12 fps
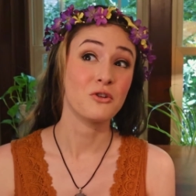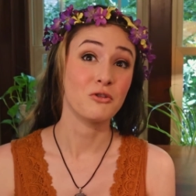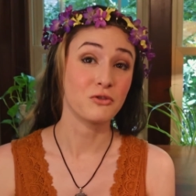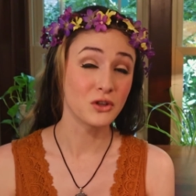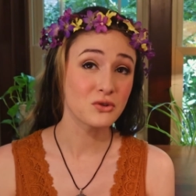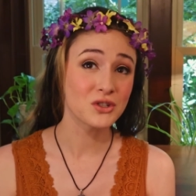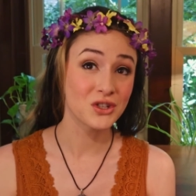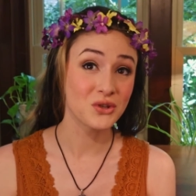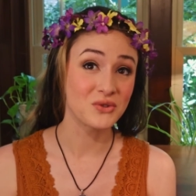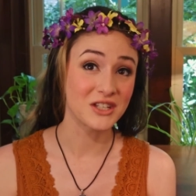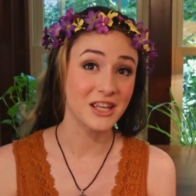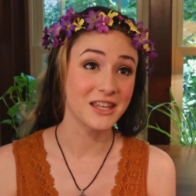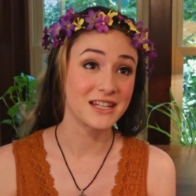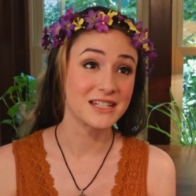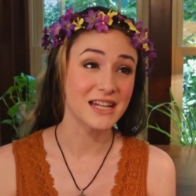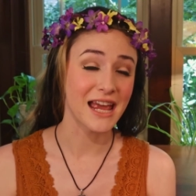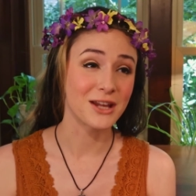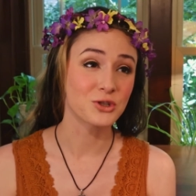flew to New
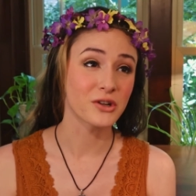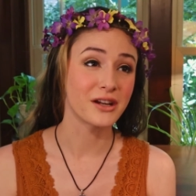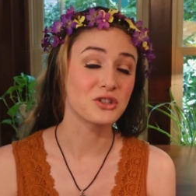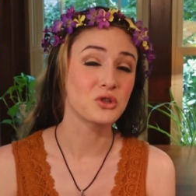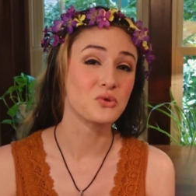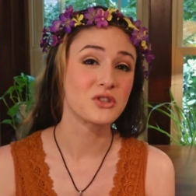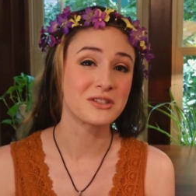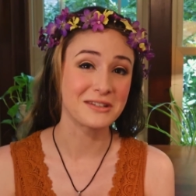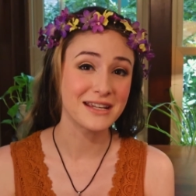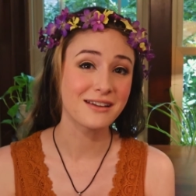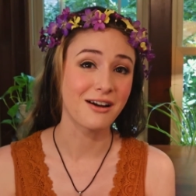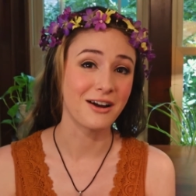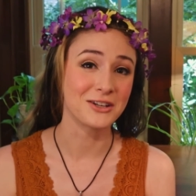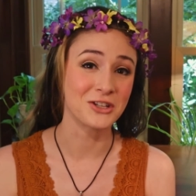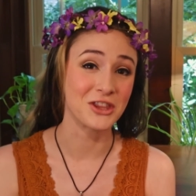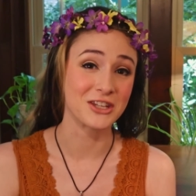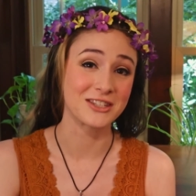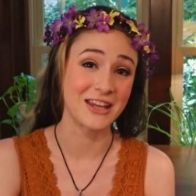Zealand and tried to sneak
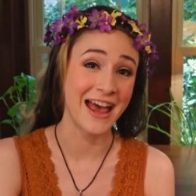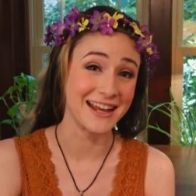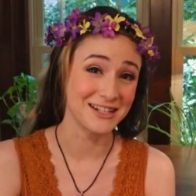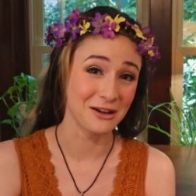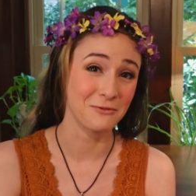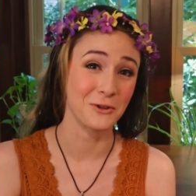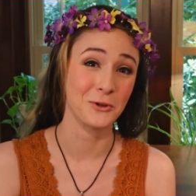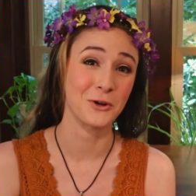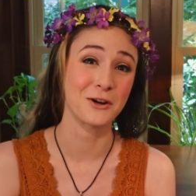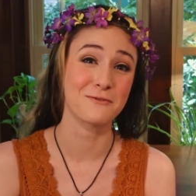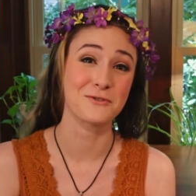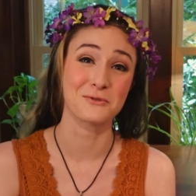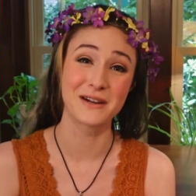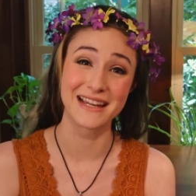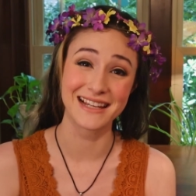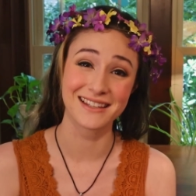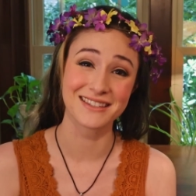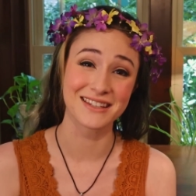onto the set of The Lord of the
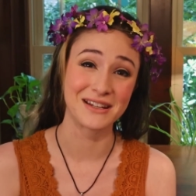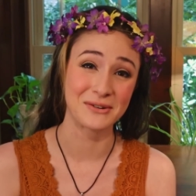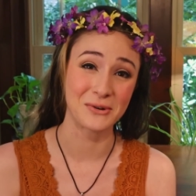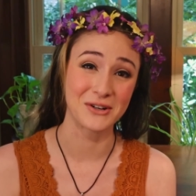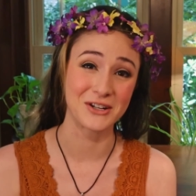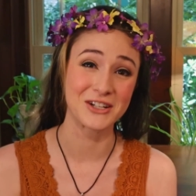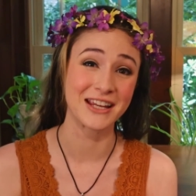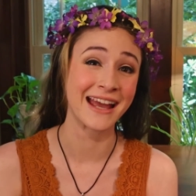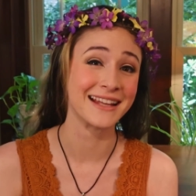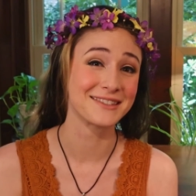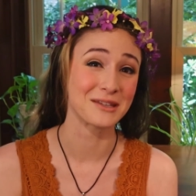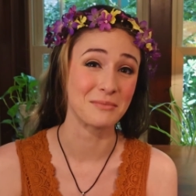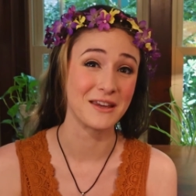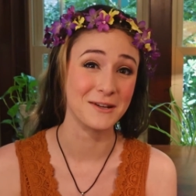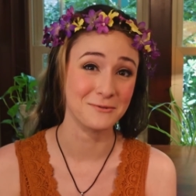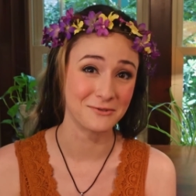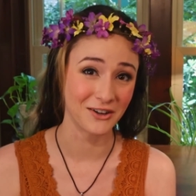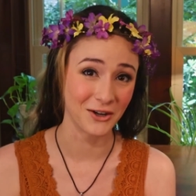Rings in order to get some
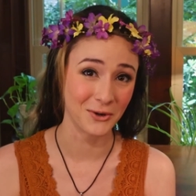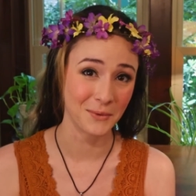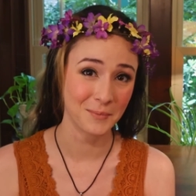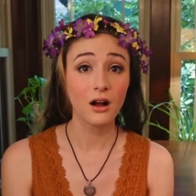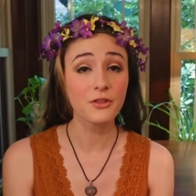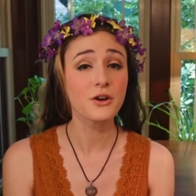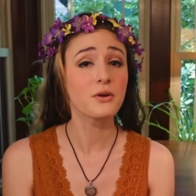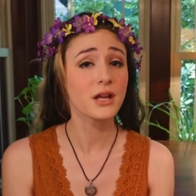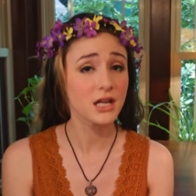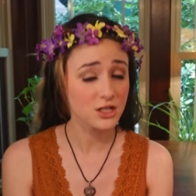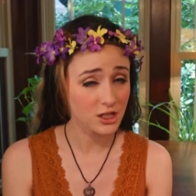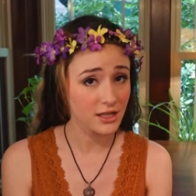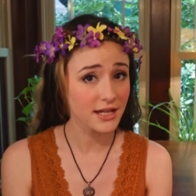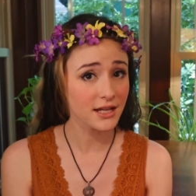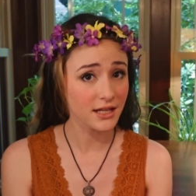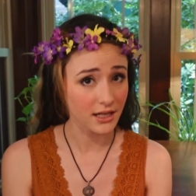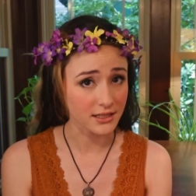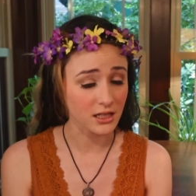info. Although
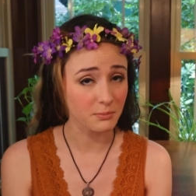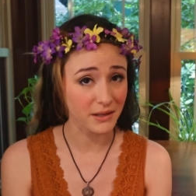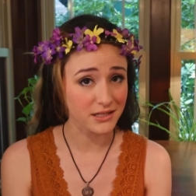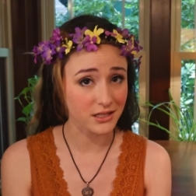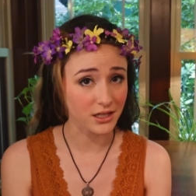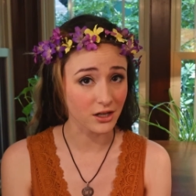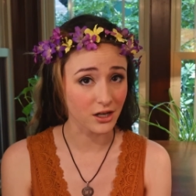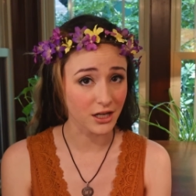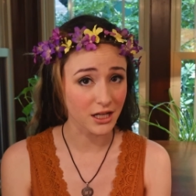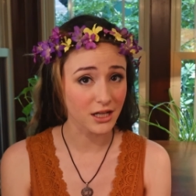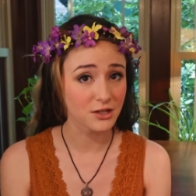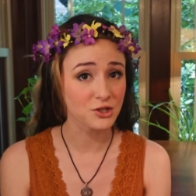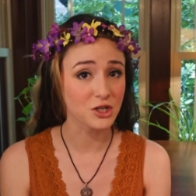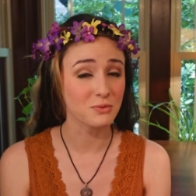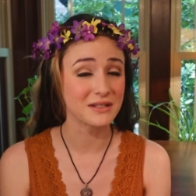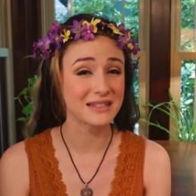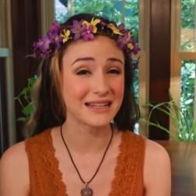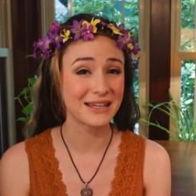initially kicked out by security, she
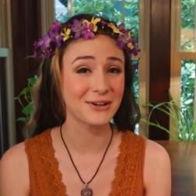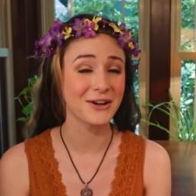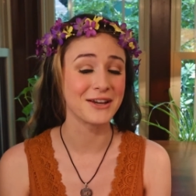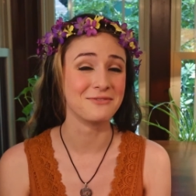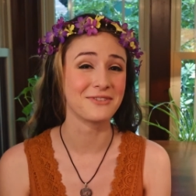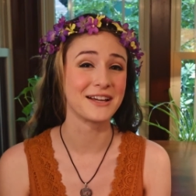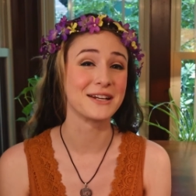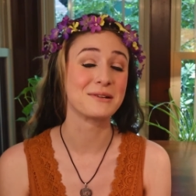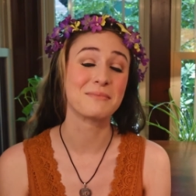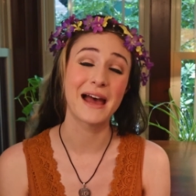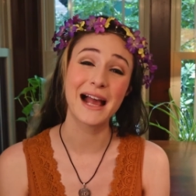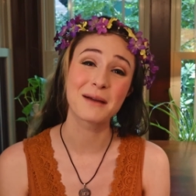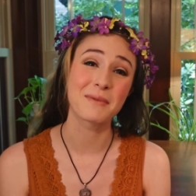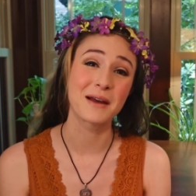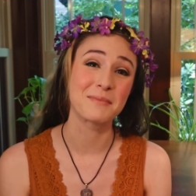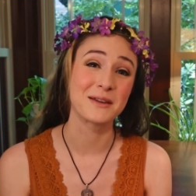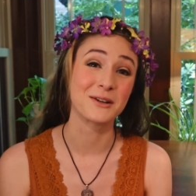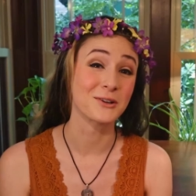was later invited back
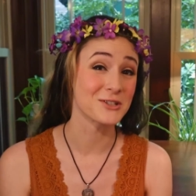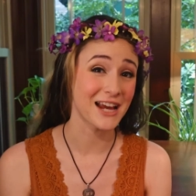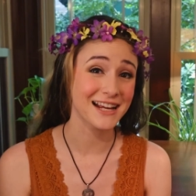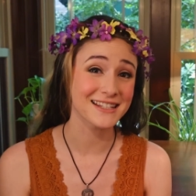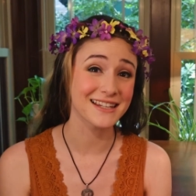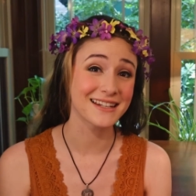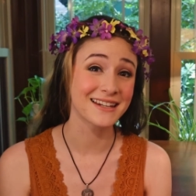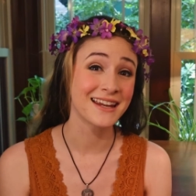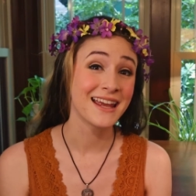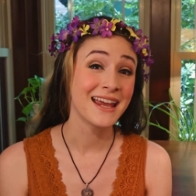by Peter Jackson